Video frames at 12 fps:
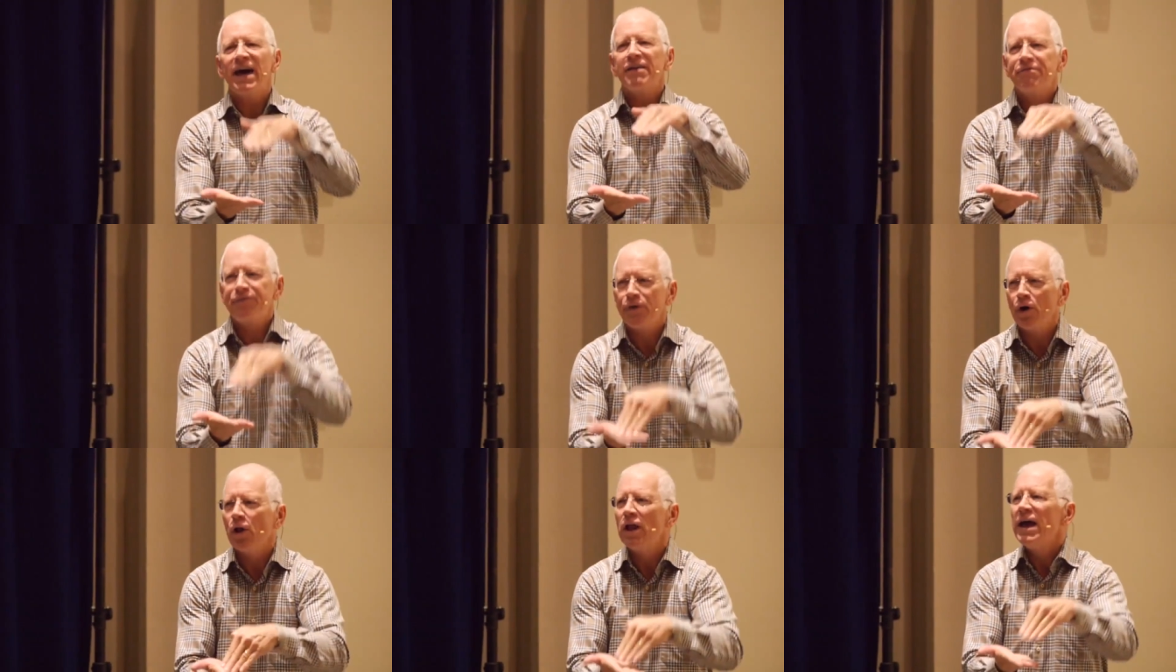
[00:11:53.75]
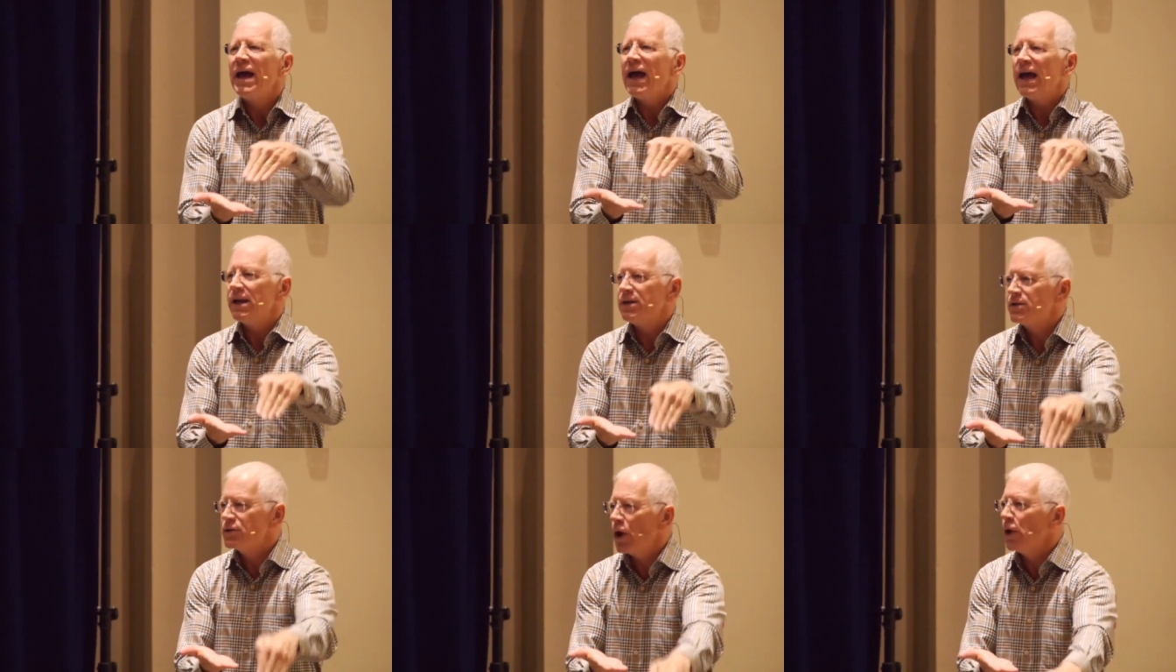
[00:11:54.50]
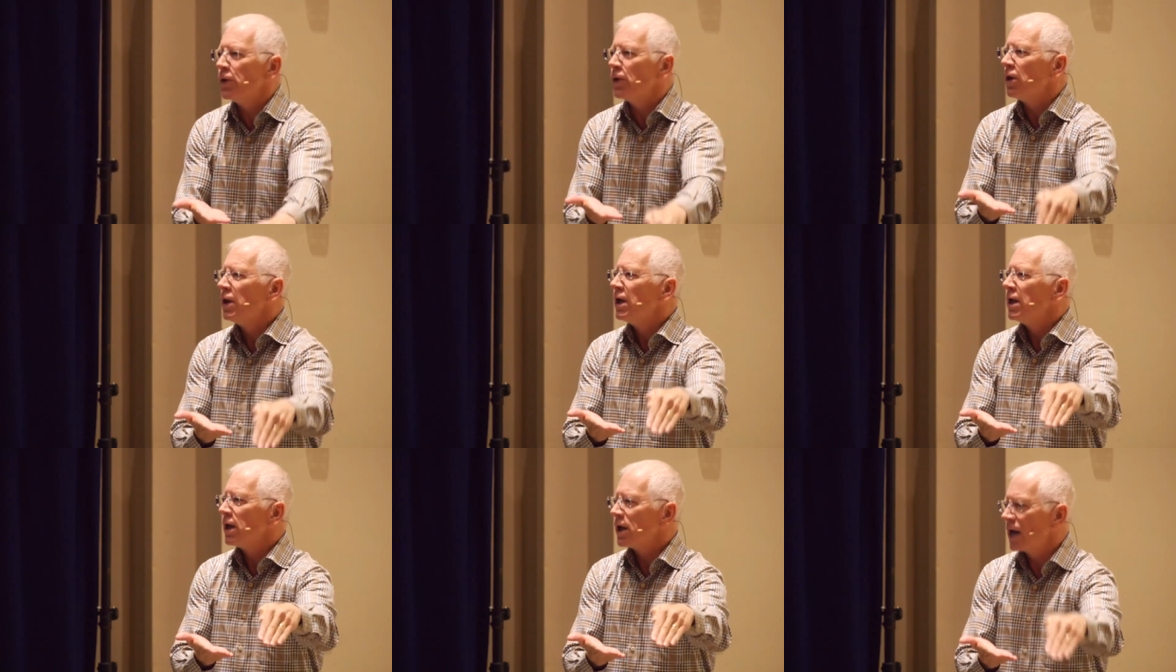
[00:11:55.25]
that full and total
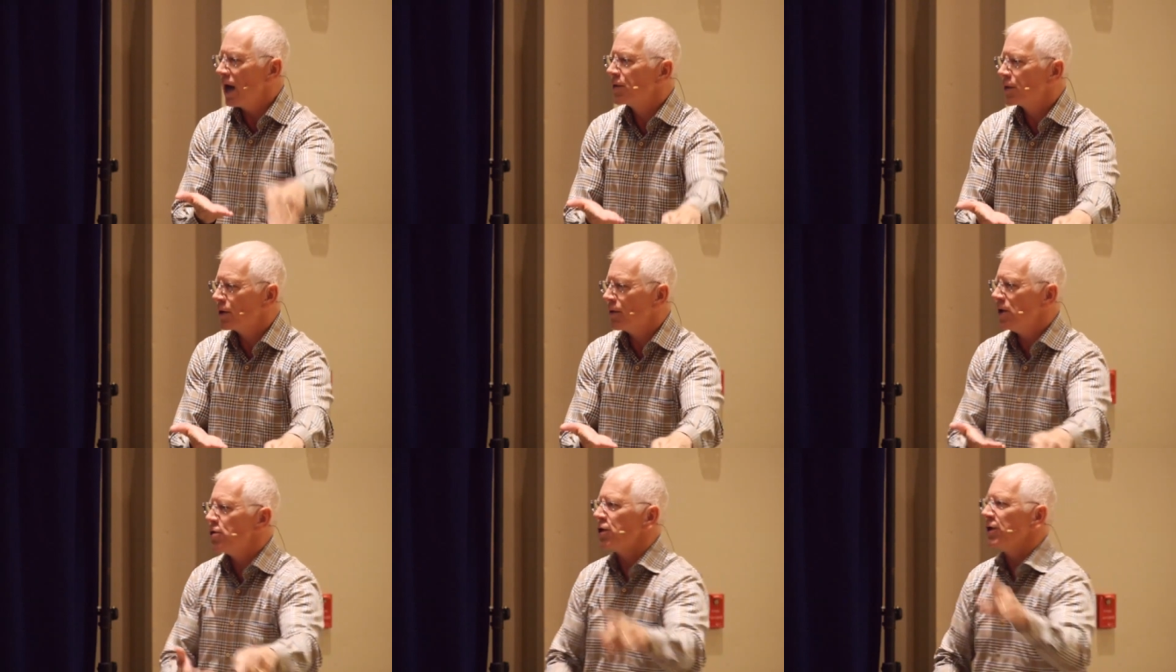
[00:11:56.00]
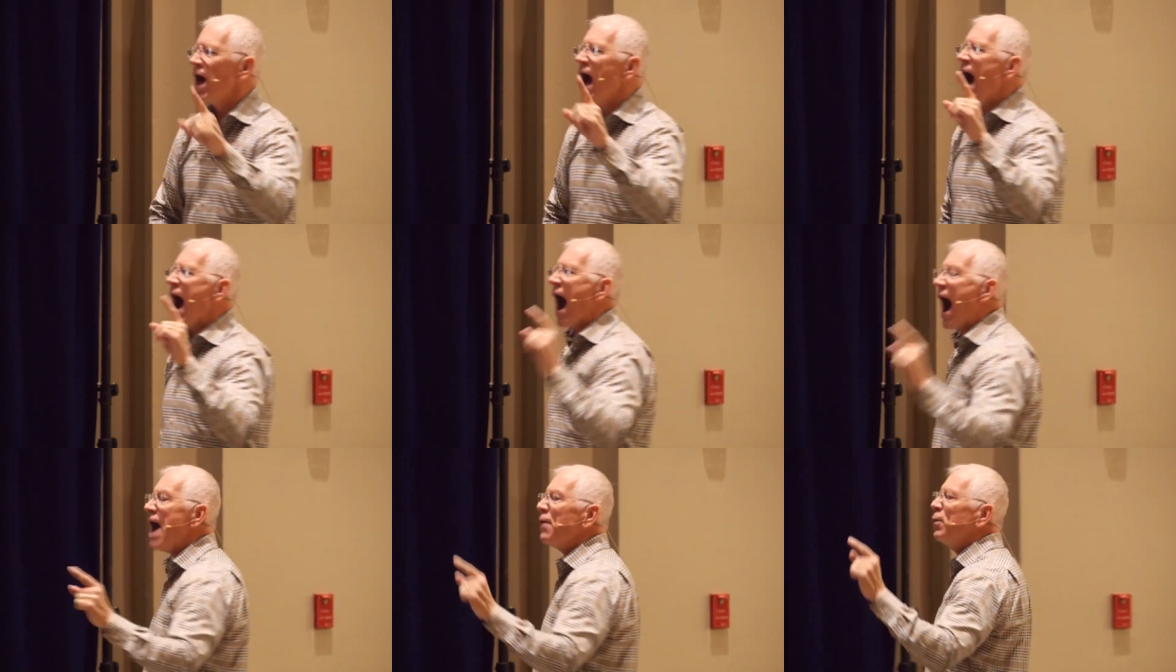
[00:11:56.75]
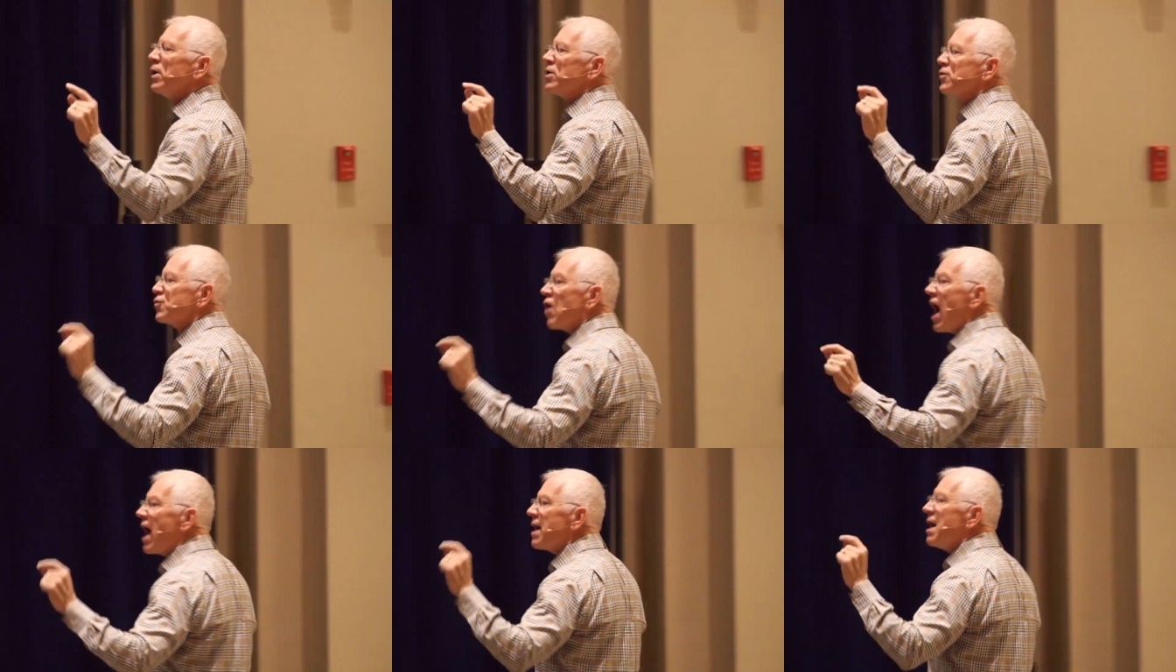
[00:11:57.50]
consecration. I will
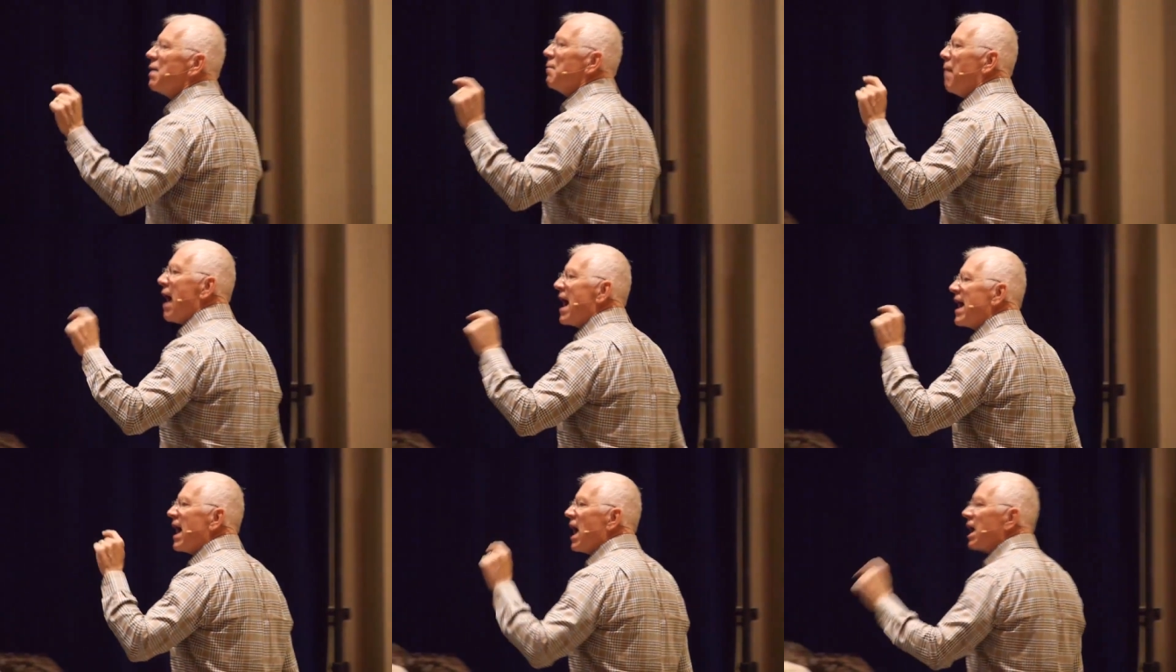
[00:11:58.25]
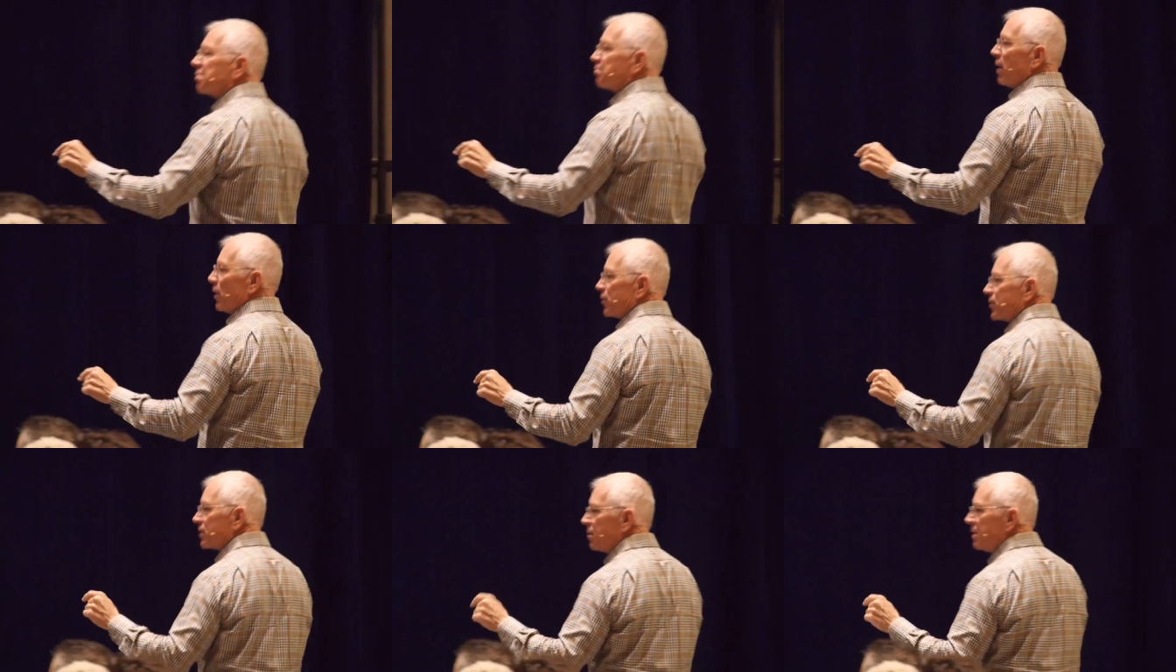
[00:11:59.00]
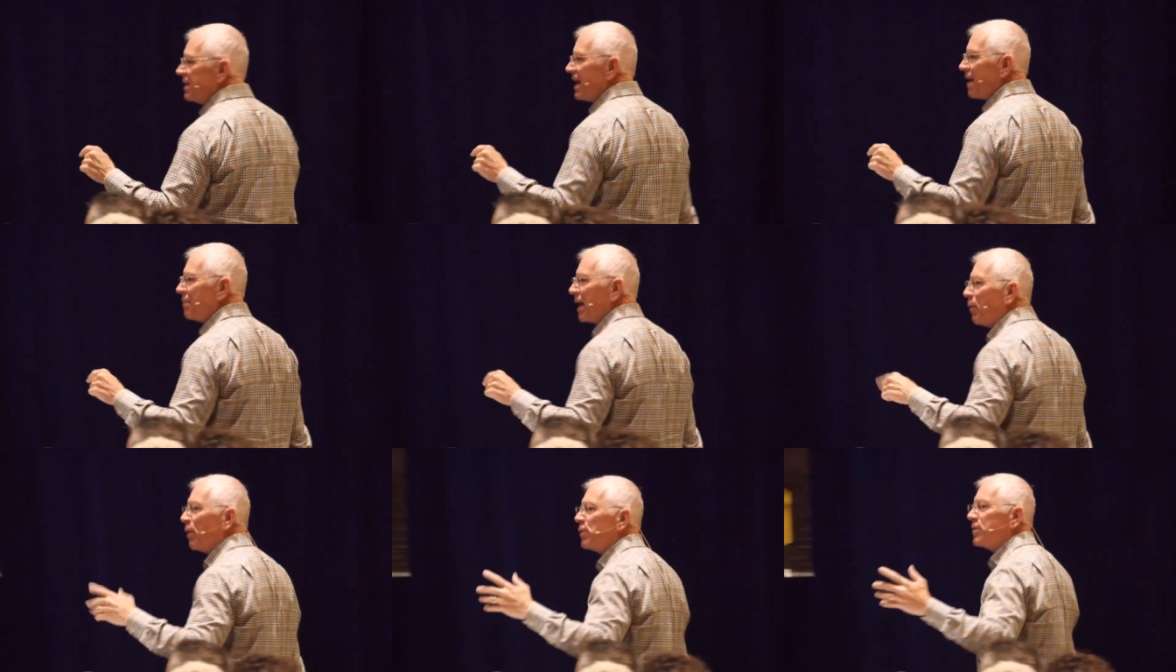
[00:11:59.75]
try my utmost to be that
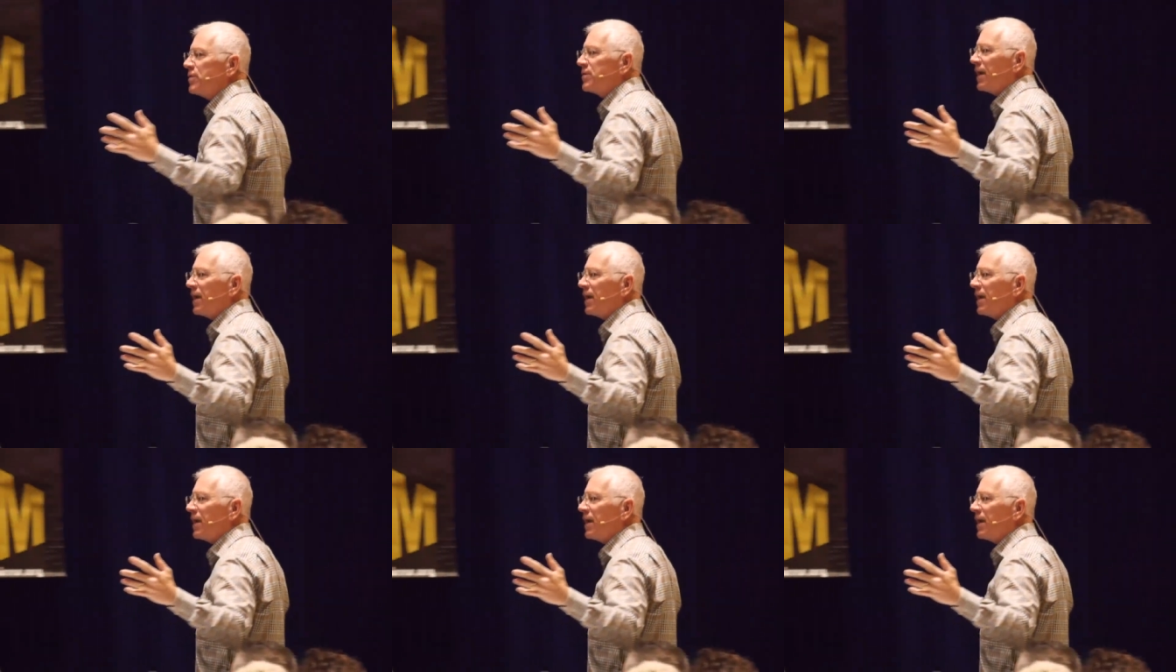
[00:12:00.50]
man. What was he